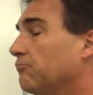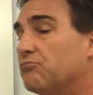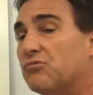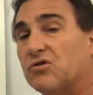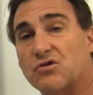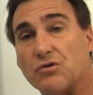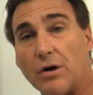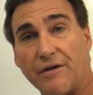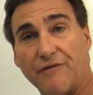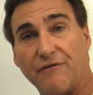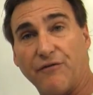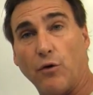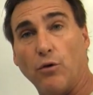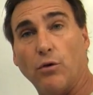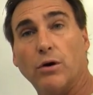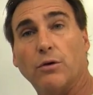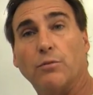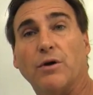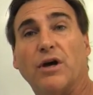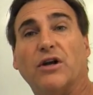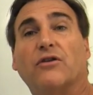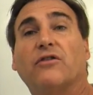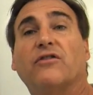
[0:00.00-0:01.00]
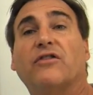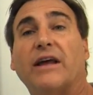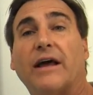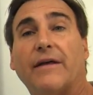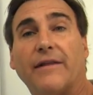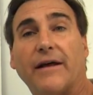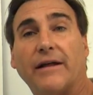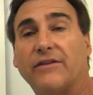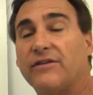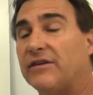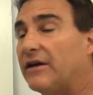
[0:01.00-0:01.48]
Straightforward, we
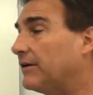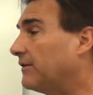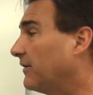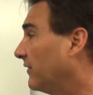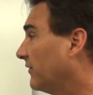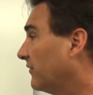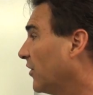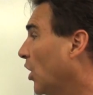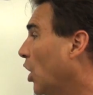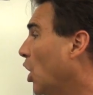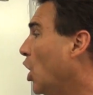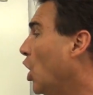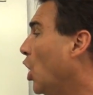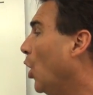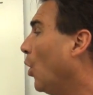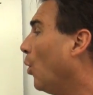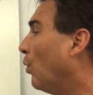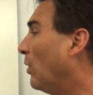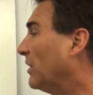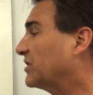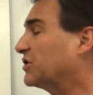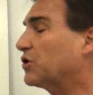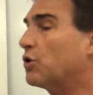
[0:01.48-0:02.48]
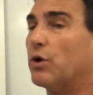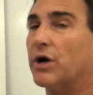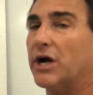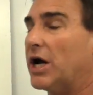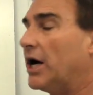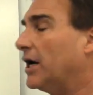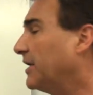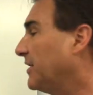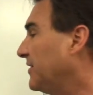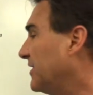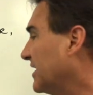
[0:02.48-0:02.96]
understand that sentence. What's
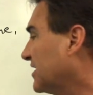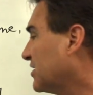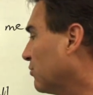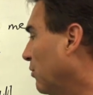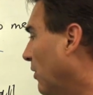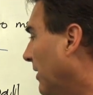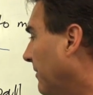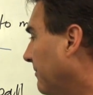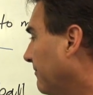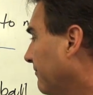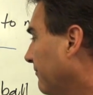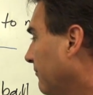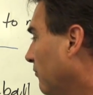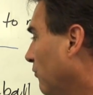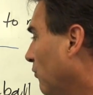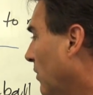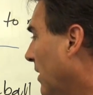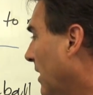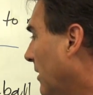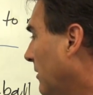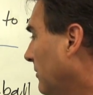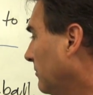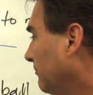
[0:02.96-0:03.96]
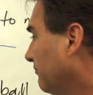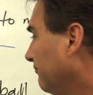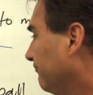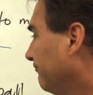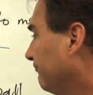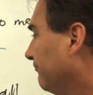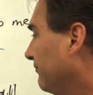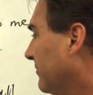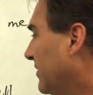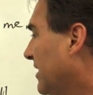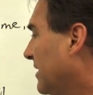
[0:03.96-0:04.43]
going on in this one?
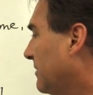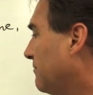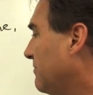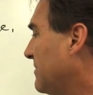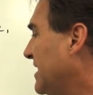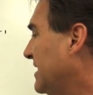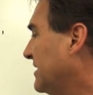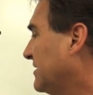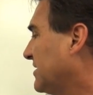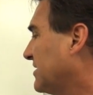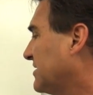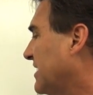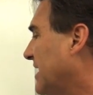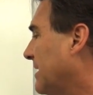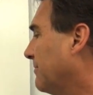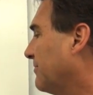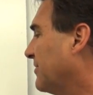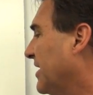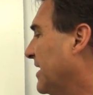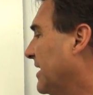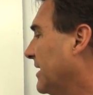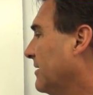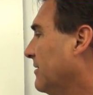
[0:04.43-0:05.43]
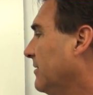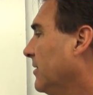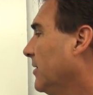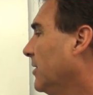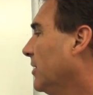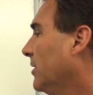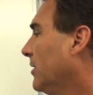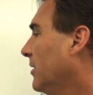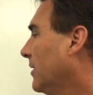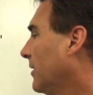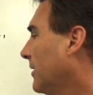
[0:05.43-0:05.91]
Well, it means the same thing.
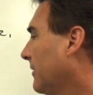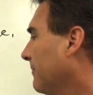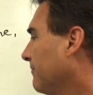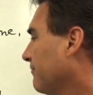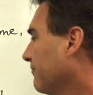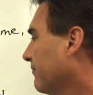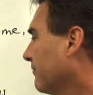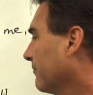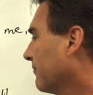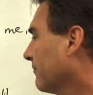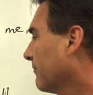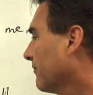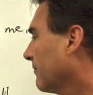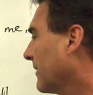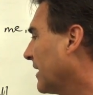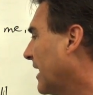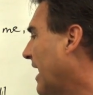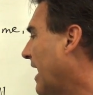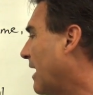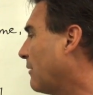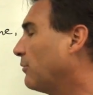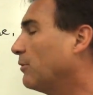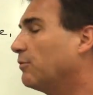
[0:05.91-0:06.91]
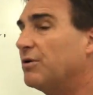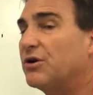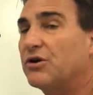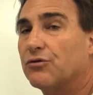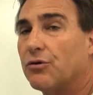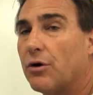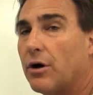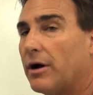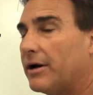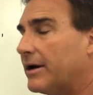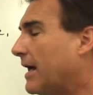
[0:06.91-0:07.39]
How would we
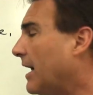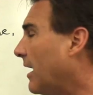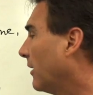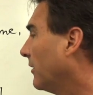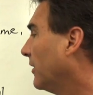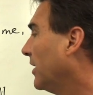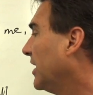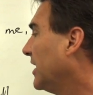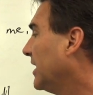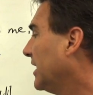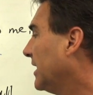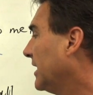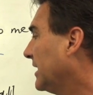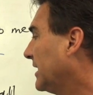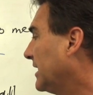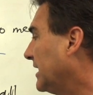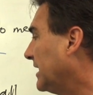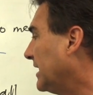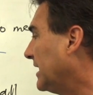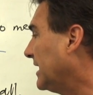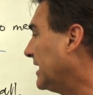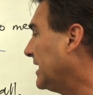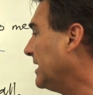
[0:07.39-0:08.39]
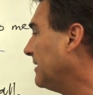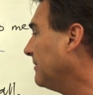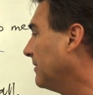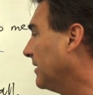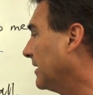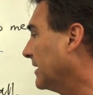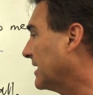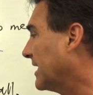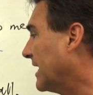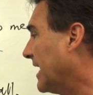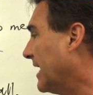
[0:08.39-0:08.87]
draw it out? He,
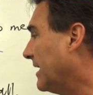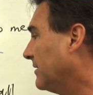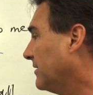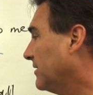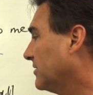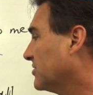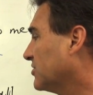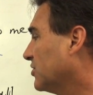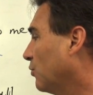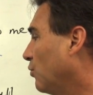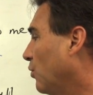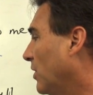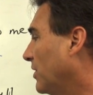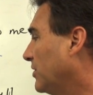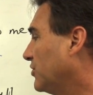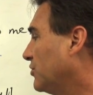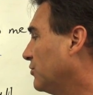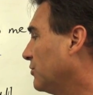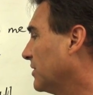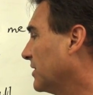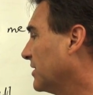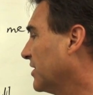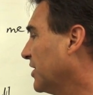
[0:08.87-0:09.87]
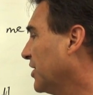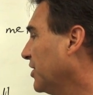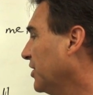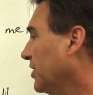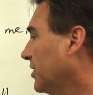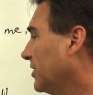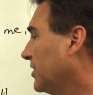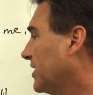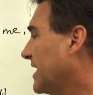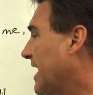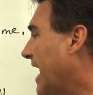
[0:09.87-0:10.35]
again, is the one doing
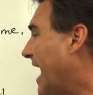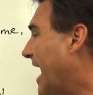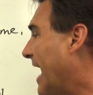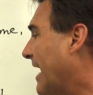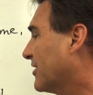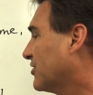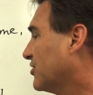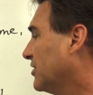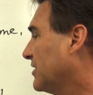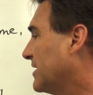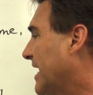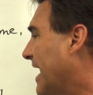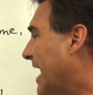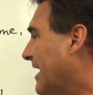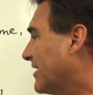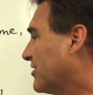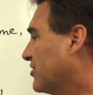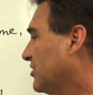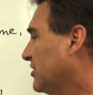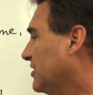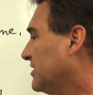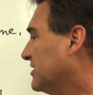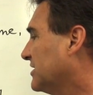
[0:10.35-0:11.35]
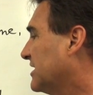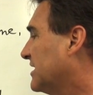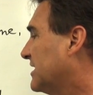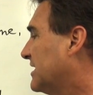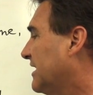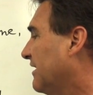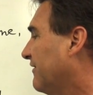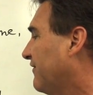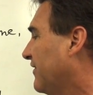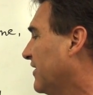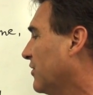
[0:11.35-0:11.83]
the action. The action is
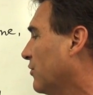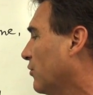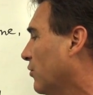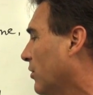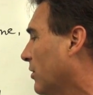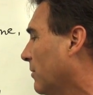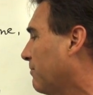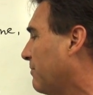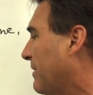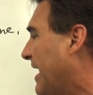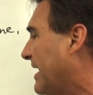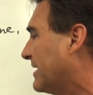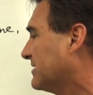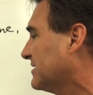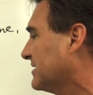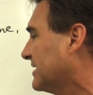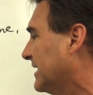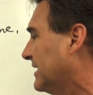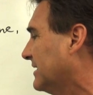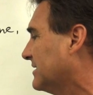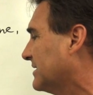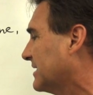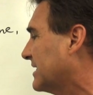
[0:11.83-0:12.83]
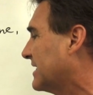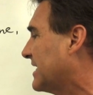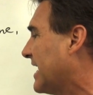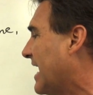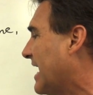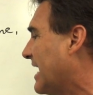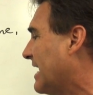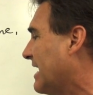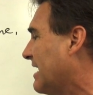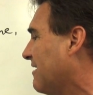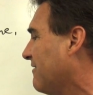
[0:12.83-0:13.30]
giving, or past tense,
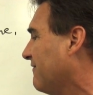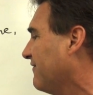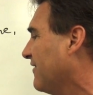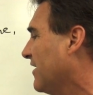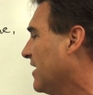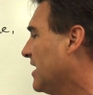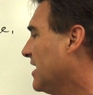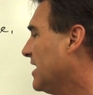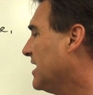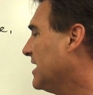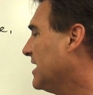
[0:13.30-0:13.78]
gave.